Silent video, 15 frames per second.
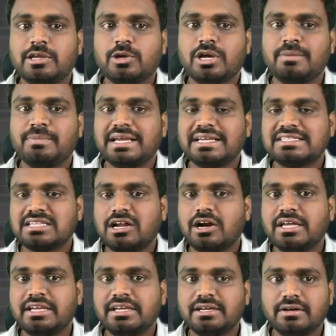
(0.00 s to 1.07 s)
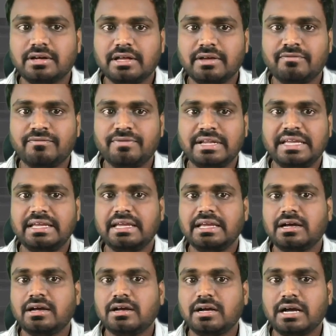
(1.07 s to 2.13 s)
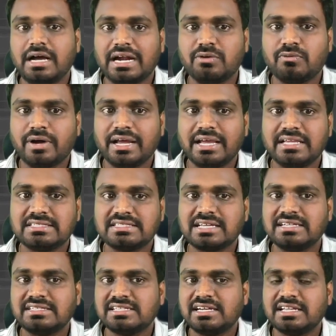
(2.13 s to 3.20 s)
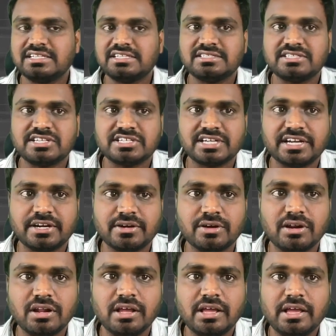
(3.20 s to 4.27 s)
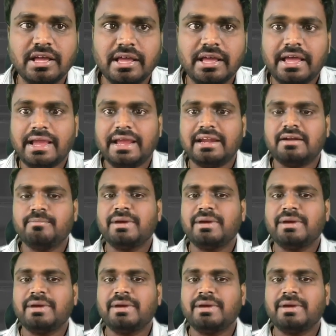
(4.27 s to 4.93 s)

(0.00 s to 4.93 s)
You can pick a slot here, a free advice consultation session and all. And